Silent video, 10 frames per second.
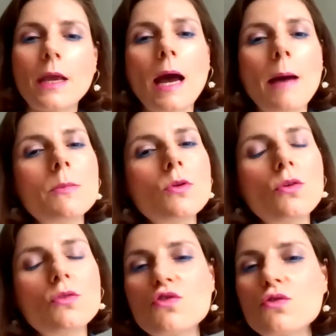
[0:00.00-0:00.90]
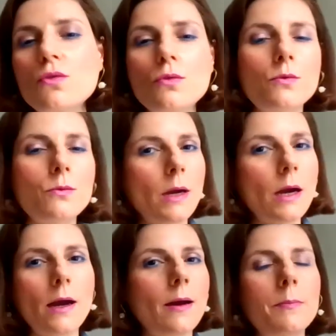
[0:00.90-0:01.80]
not sure
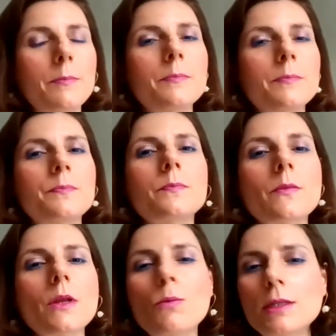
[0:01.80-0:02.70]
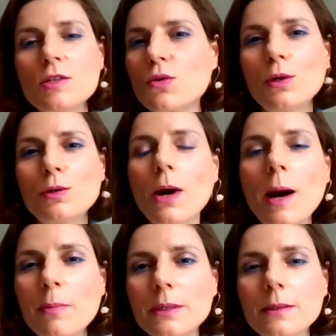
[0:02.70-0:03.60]
what is going to
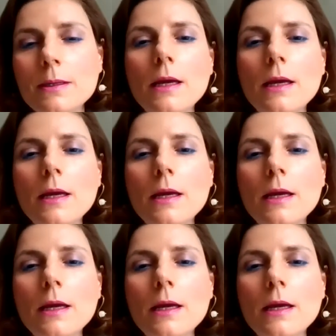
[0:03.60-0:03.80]
happen